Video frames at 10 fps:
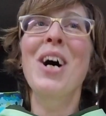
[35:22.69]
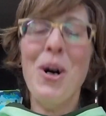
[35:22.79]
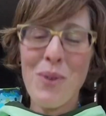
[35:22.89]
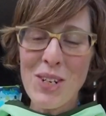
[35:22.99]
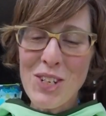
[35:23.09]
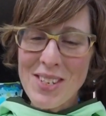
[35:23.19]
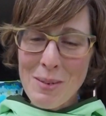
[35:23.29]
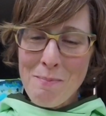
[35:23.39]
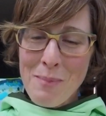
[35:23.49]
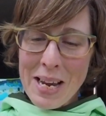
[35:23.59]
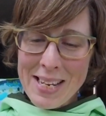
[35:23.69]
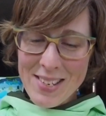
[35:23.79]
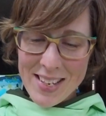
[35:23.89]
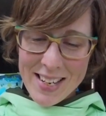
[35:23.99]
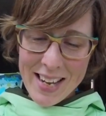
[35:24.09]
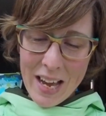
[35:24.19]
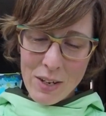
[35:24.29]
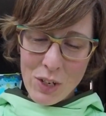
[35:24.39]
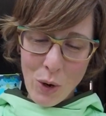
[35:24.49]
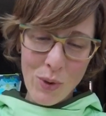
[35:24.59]
which is amazing and
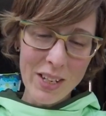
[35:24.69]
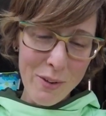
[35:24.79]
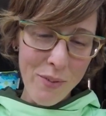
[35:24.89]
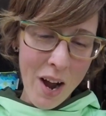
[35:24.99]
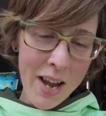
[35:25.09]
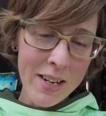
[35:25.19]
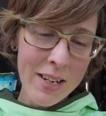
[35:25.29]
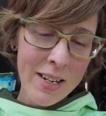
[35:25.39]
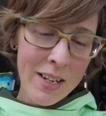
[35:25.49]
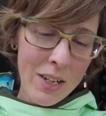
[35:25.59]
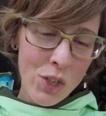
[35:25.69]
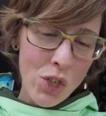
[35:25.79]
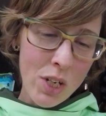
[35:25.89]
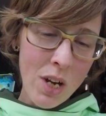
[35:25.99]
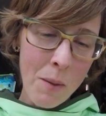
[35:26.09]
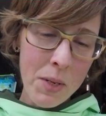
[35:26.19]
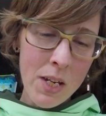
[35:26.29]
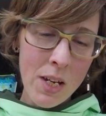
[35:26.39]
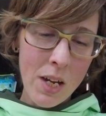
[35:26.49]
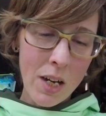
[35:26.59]
totally fine. She got
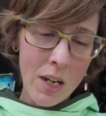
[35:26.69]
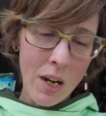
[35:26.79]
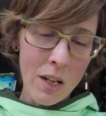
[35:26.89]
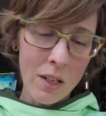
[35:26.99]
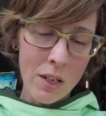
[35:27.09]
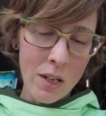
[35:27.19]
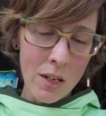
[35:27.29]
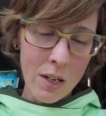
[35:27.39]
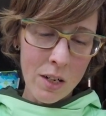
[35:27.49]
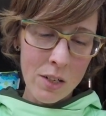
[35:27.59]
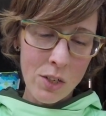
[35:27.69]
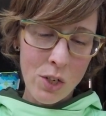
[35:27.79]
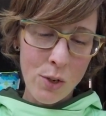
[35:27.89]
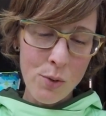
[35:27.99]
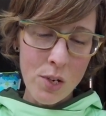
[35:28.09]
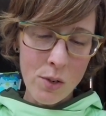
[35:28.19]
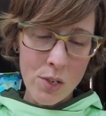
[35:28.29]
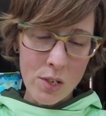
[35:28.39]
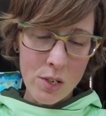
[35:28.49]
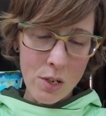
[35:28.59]
me color
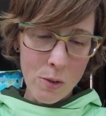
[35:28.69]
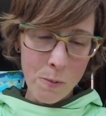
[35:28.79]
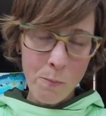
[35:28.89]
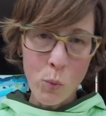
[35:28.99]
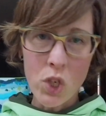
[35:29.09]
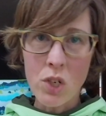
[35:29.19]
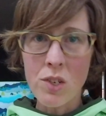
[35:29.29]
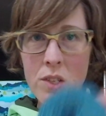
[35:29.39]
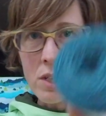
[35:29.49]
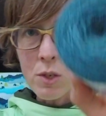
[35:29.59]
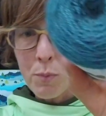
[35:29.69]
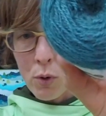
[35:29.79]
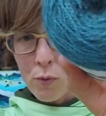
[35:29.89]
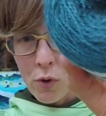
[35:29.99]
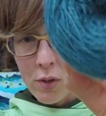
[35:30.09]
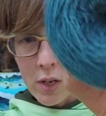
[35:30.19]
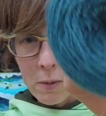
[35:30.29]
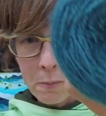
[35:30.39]
2062, which is this beautiful thing.